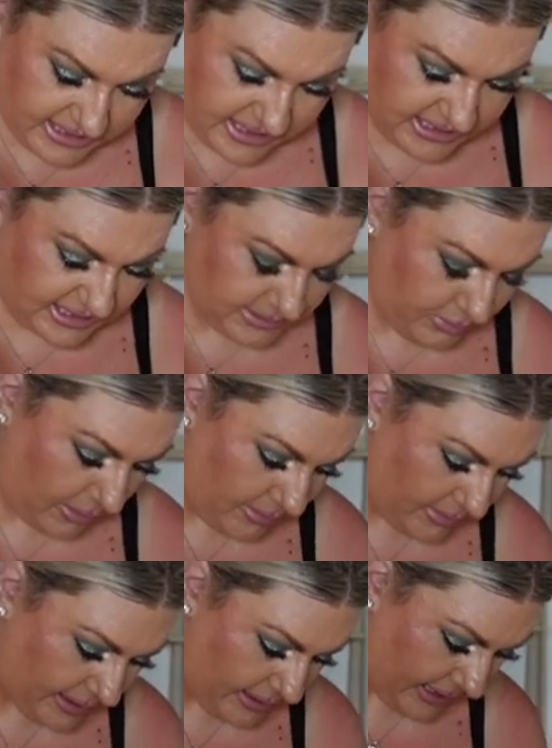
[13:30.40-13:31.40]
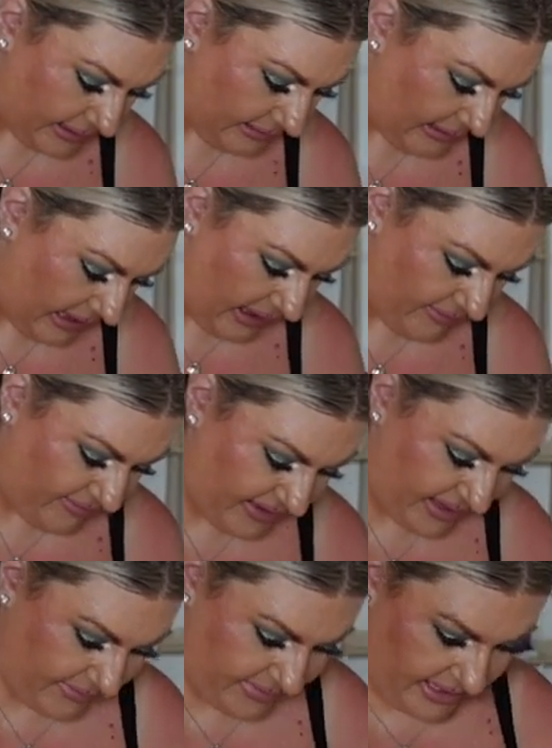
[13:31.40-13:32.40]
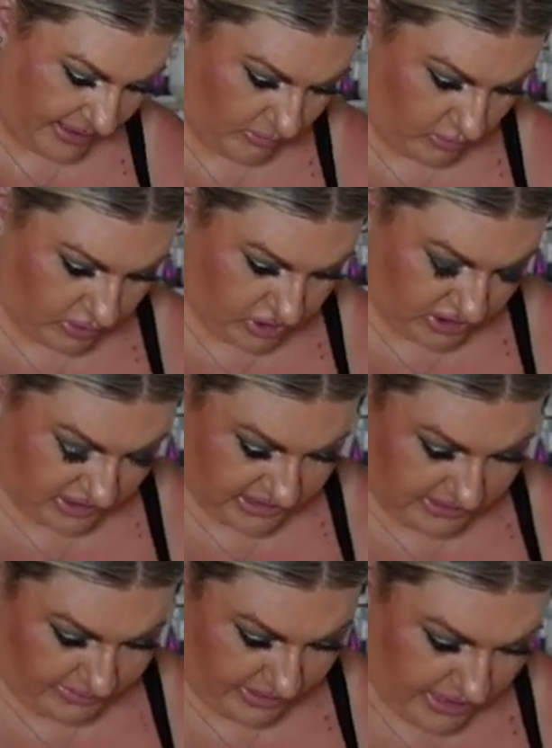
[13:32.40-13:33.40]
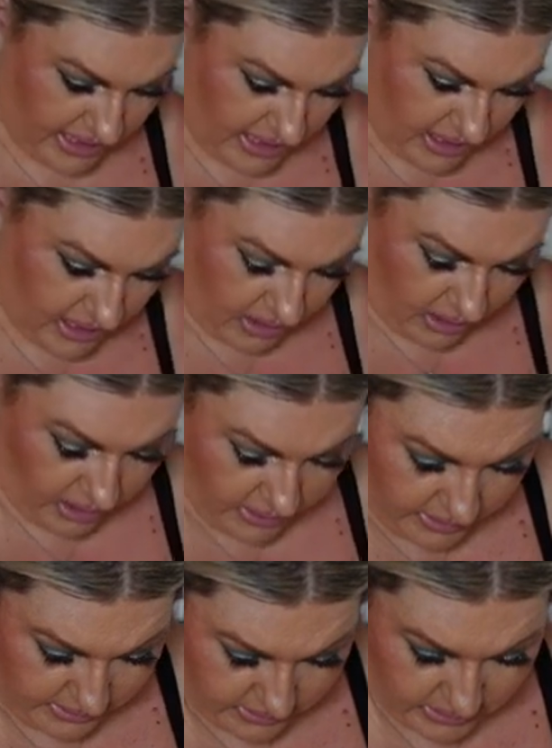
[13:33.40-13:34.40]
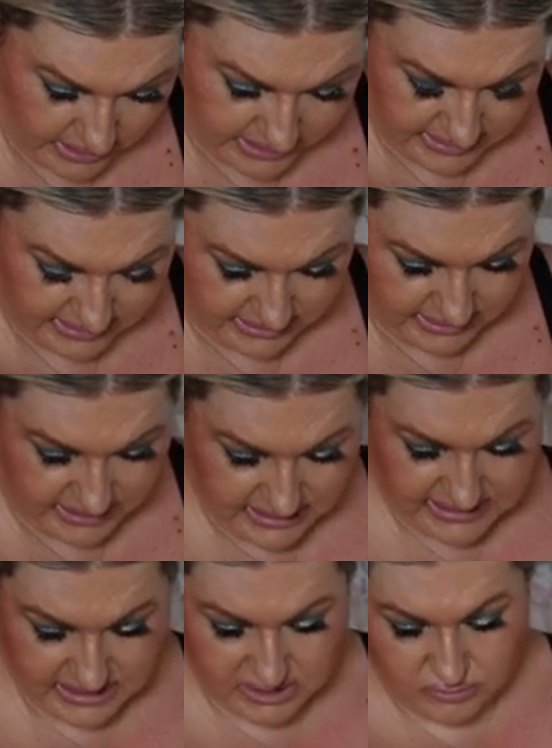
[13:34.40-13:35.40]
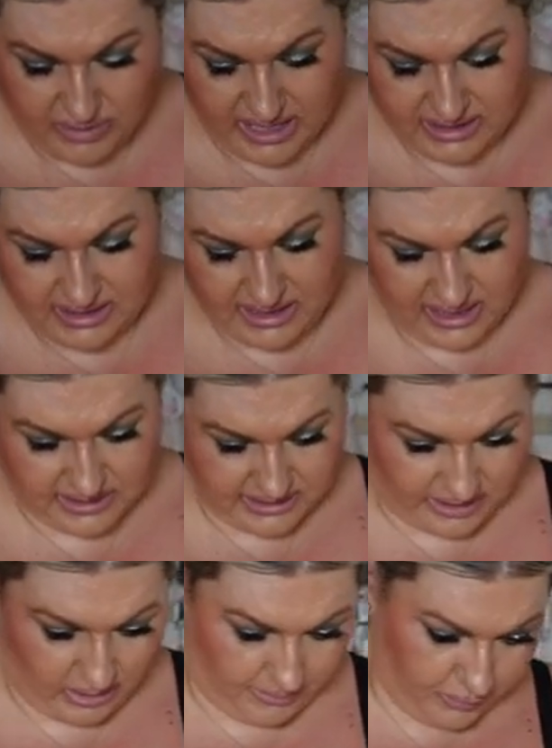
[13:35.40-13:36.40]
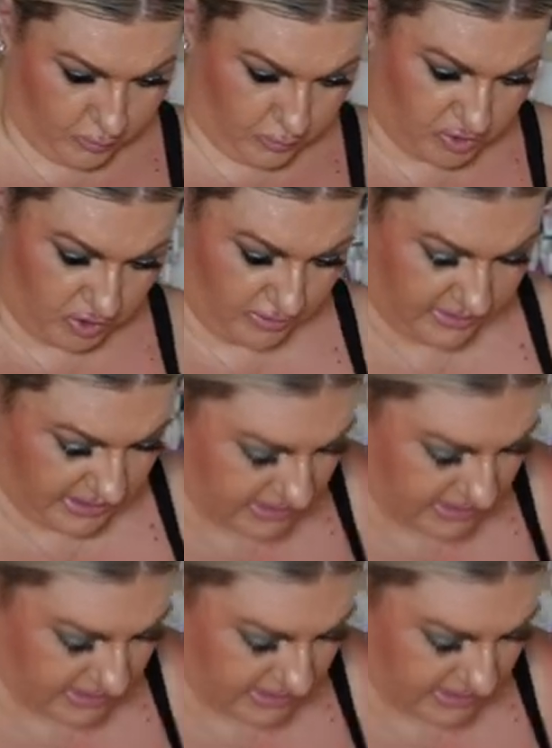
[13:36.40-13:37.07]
My sister's probably like laughing at me now watching this, but I like, there's this red thing that I push on